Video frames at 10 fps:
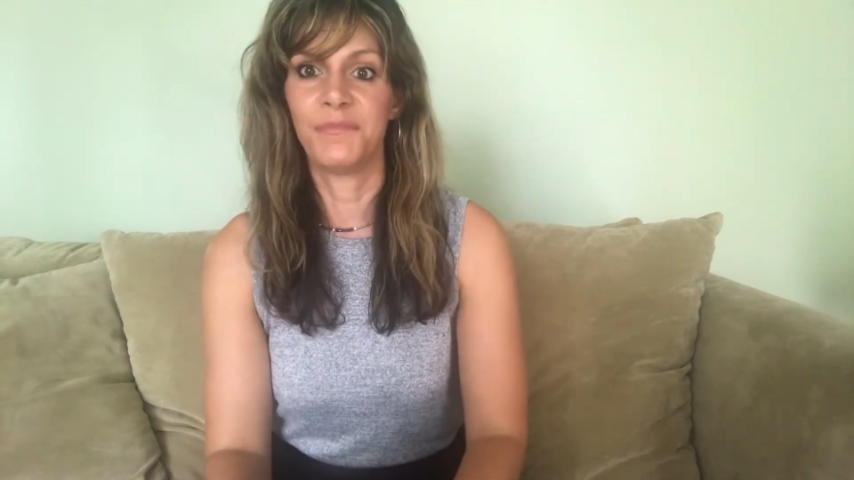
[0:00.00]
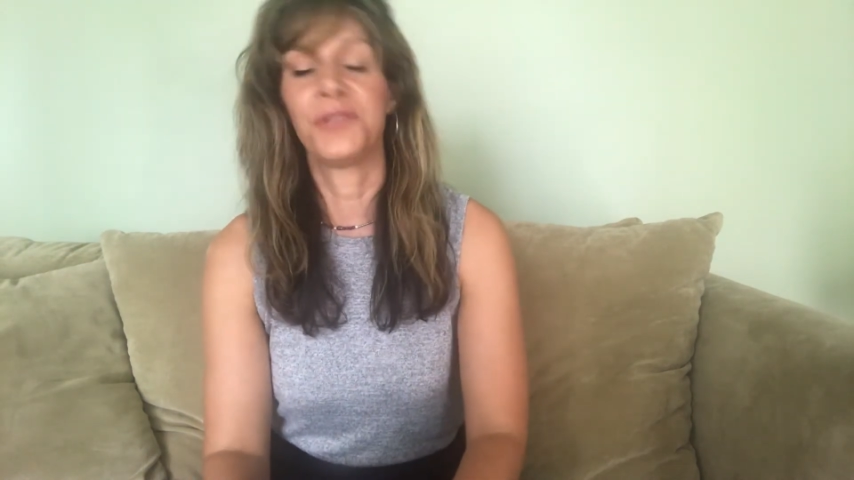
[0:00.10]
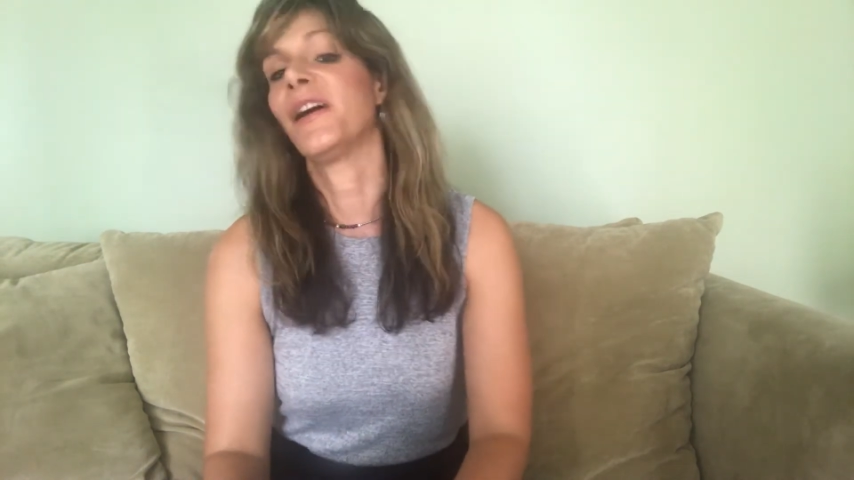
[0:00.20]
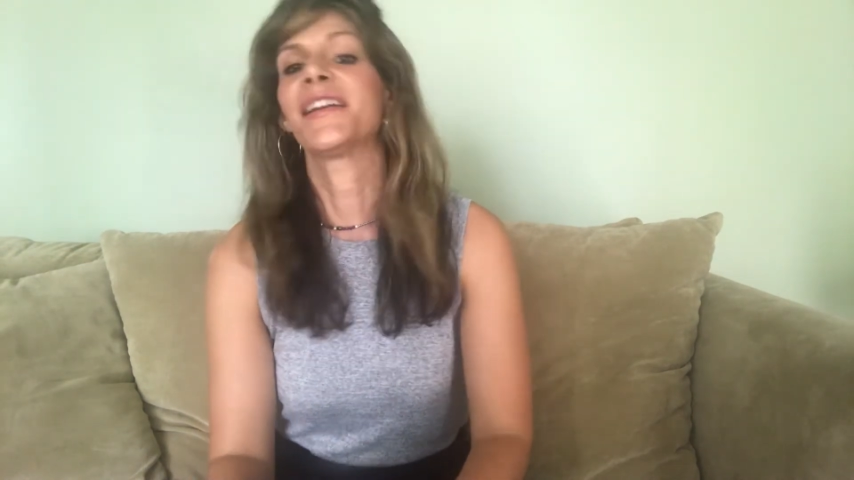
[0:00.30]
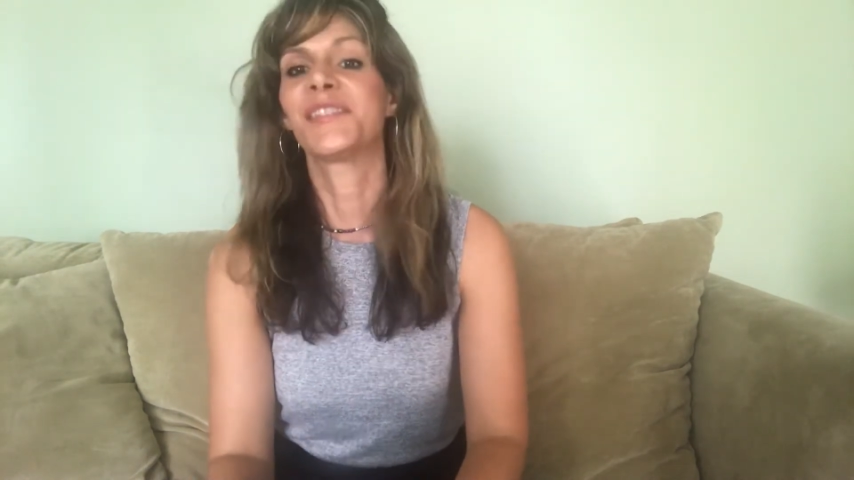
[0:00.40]

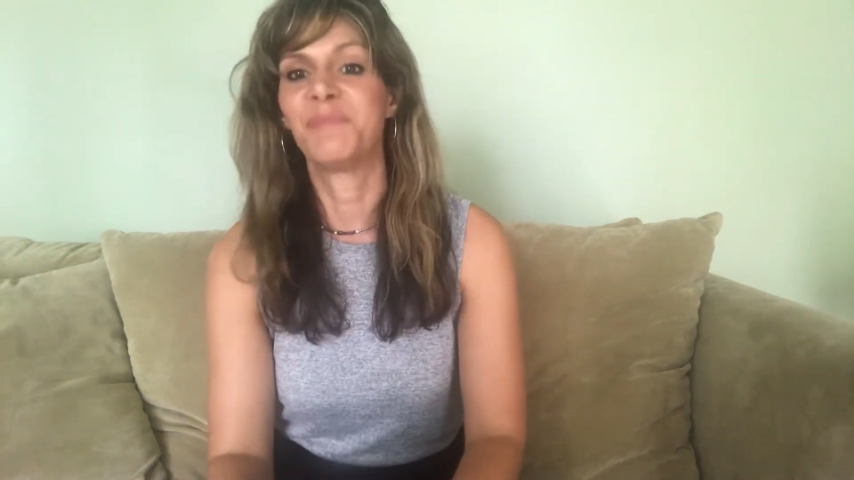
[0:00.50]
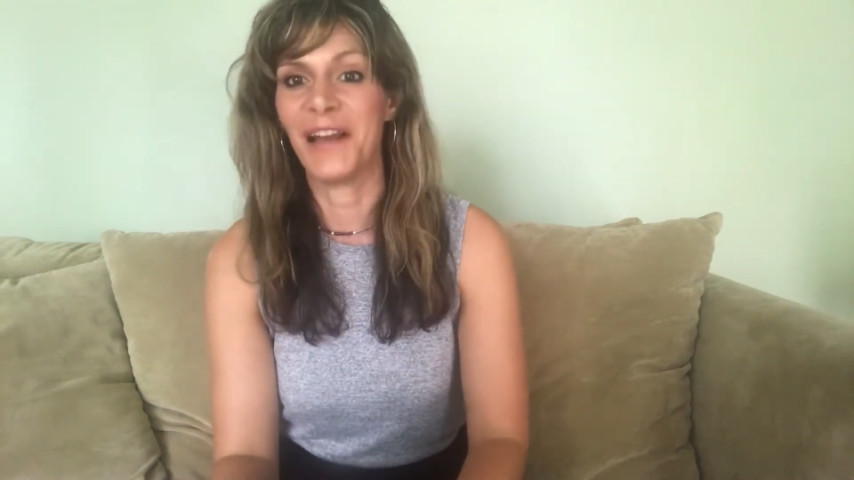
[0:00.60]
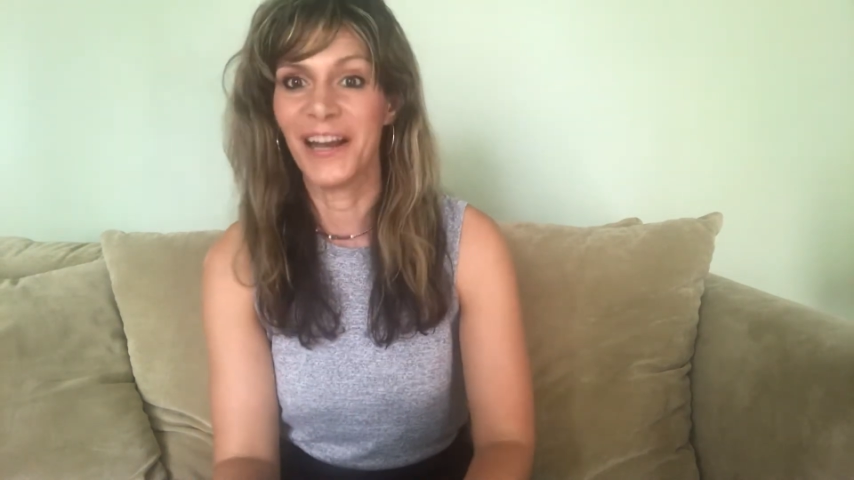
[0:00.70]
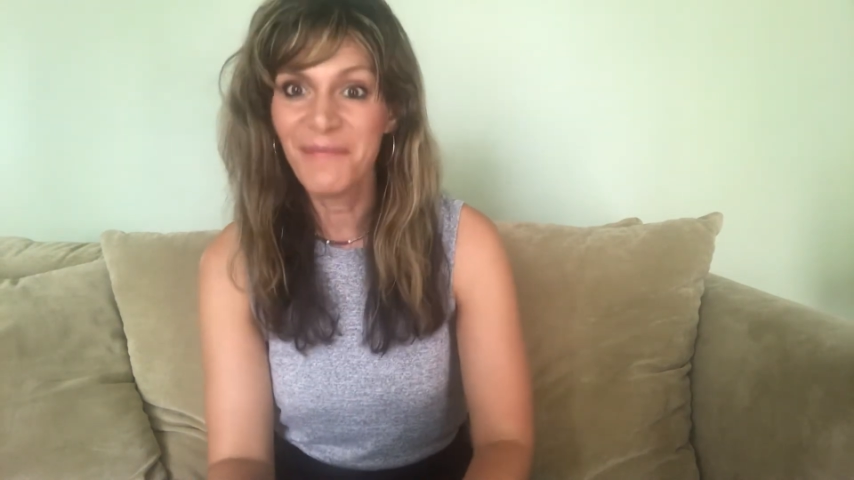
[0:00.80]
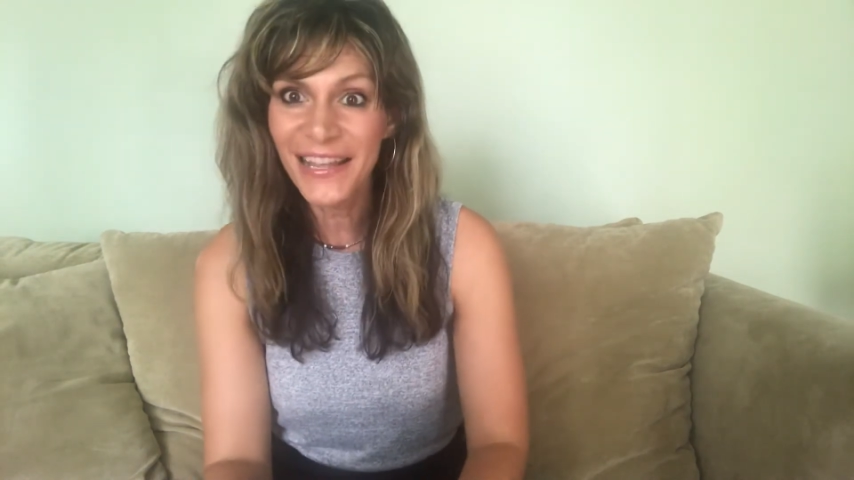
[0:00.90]
to
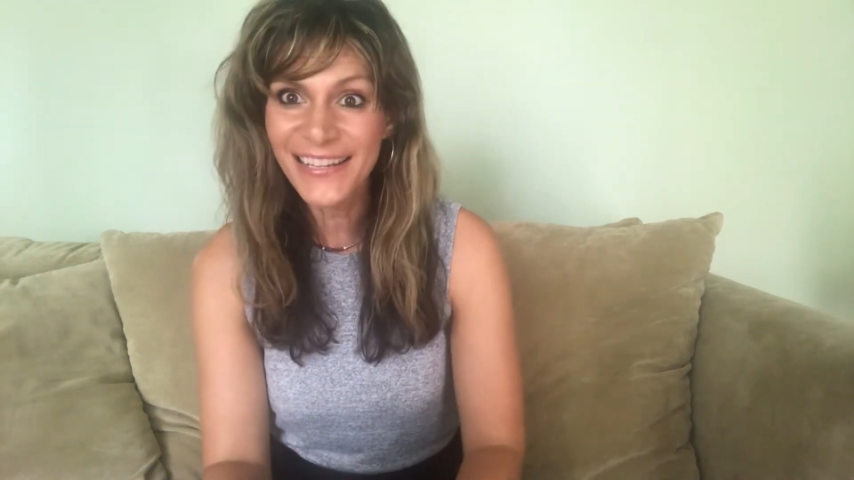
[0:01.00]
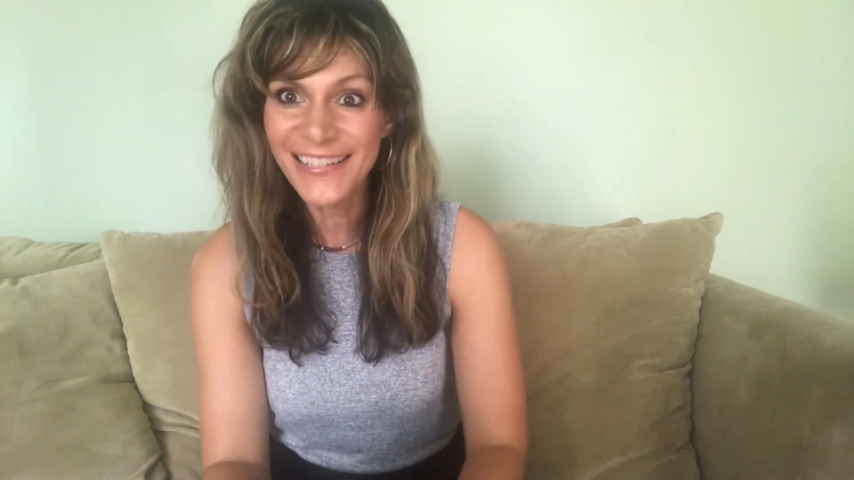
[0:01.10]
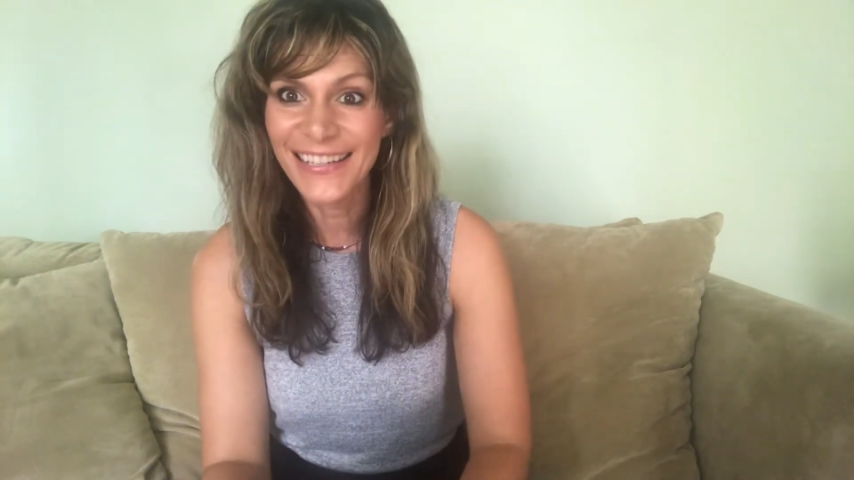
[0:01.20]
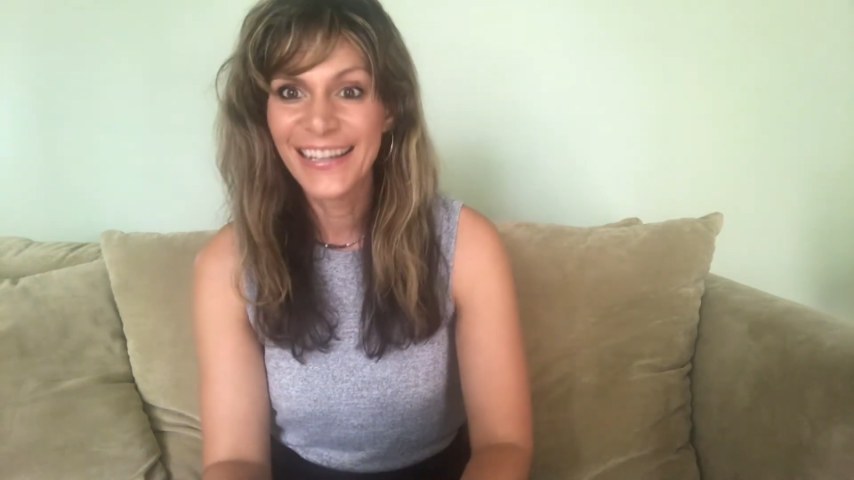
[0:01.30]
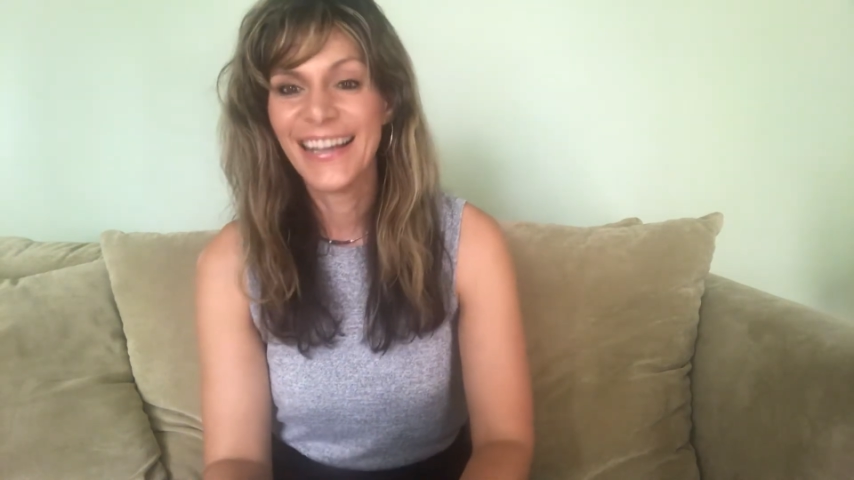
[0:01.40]
experiment.